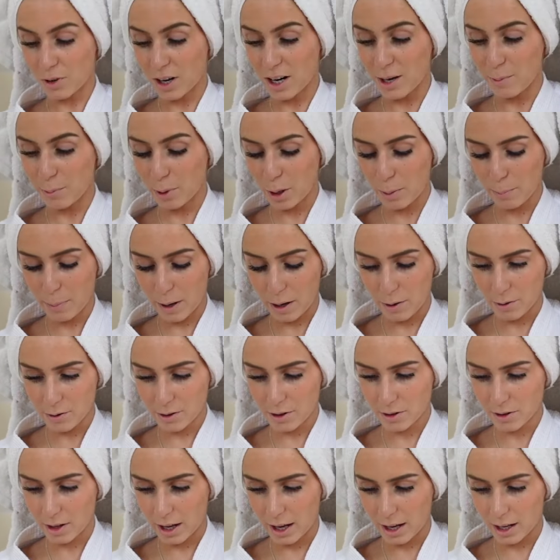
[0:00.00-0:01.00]
rainbow belt
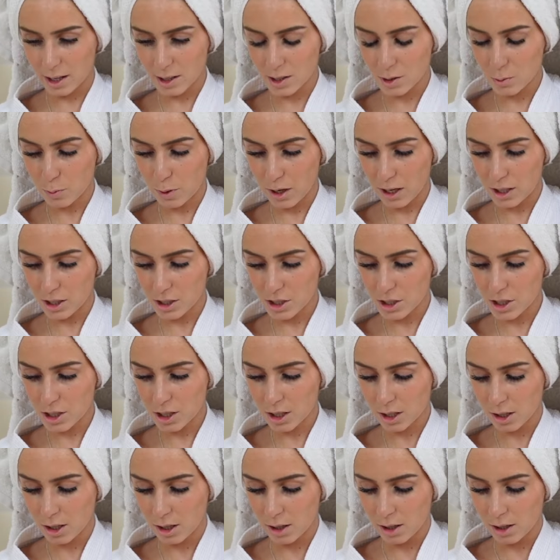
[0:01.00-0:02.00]
things,
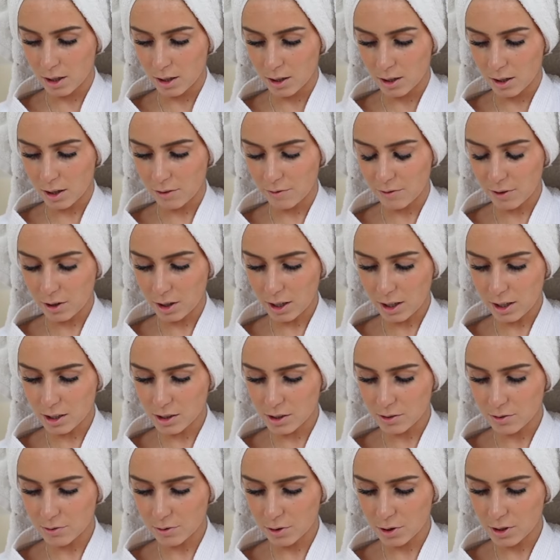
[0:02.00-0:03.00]
which I feel like are
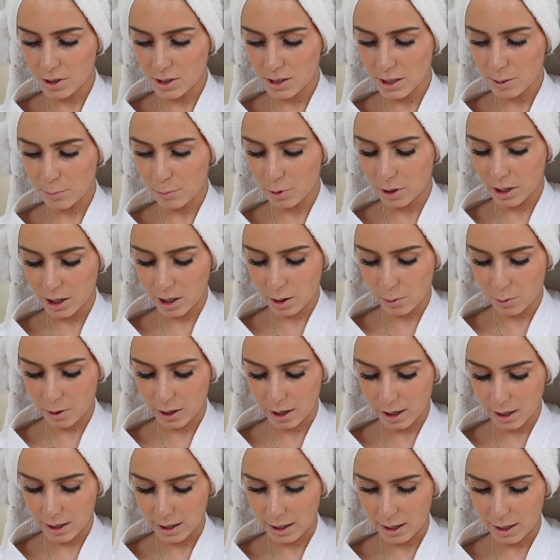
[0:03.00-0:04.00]
defrosting pretty
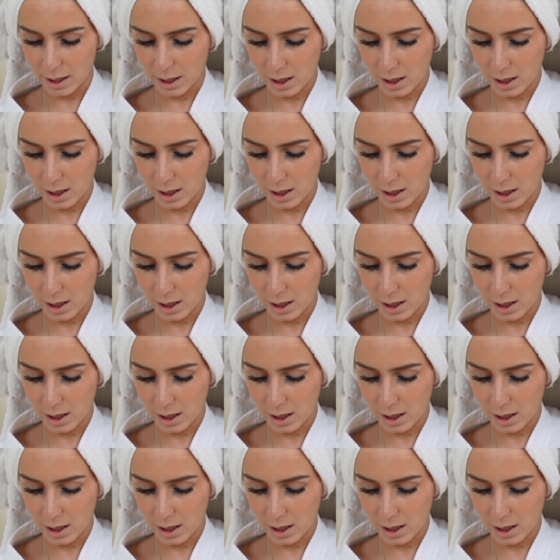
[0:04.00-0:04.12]
quickly.